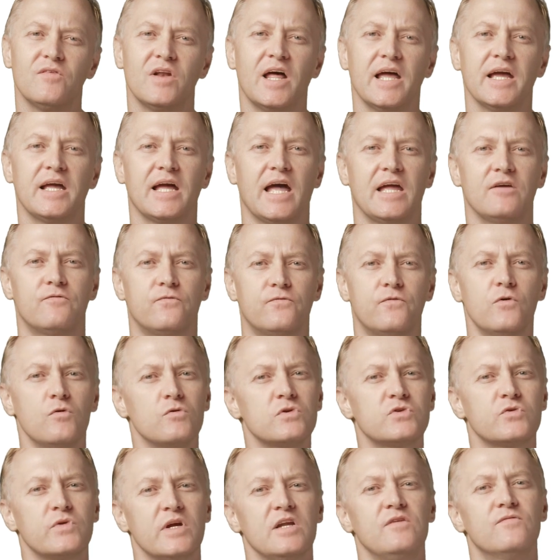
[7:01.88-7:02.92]
of like a
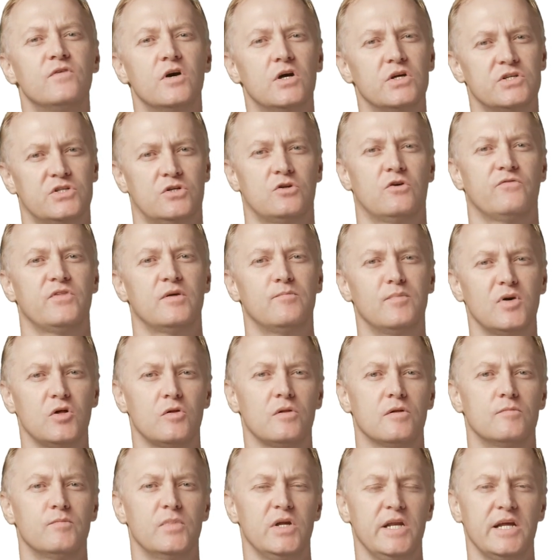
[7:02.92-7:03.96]
full screen version of
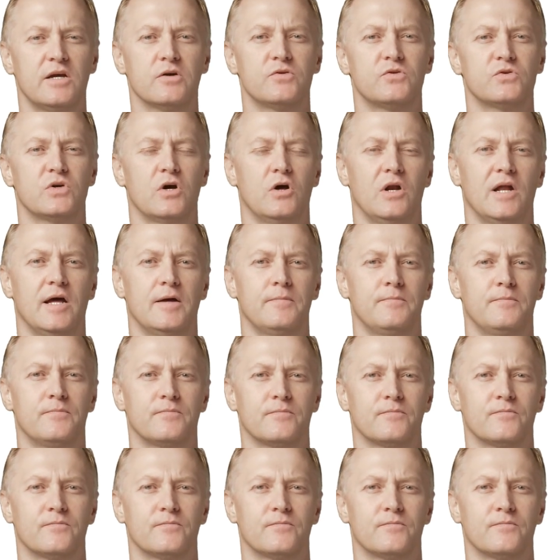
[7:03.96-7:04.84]
the mini controller.